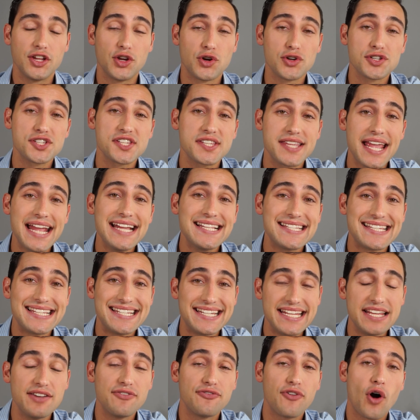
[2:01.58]
Your state's
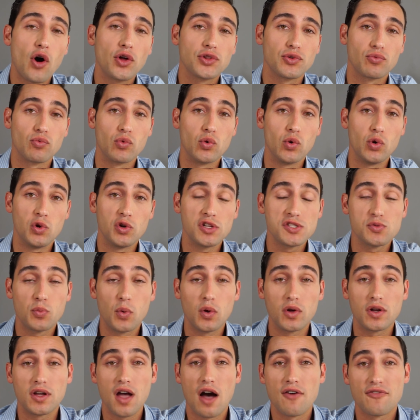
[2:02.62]
default rules
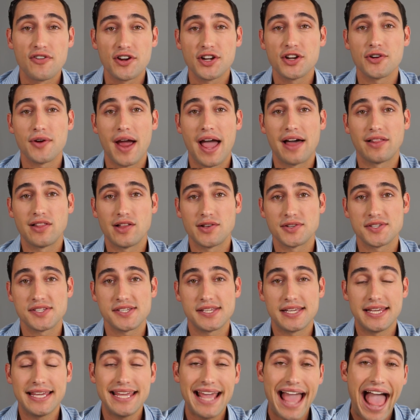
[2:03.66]
will govern your
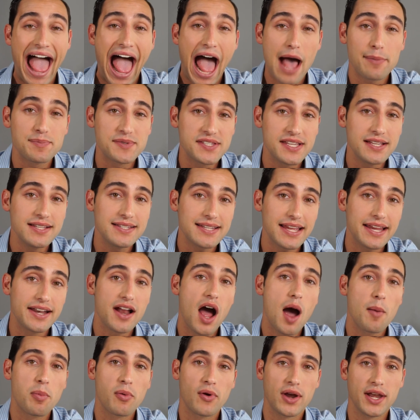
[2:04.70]
LLC absent an
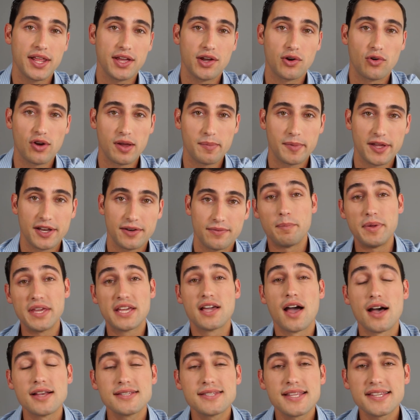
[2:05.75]
operating agreement.
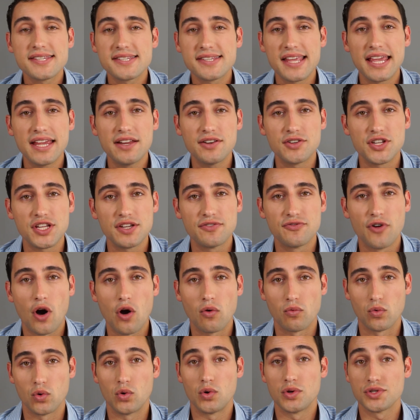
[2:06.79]
Because the state
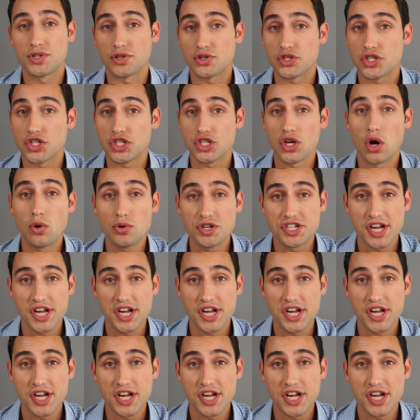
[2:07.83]
default rules are so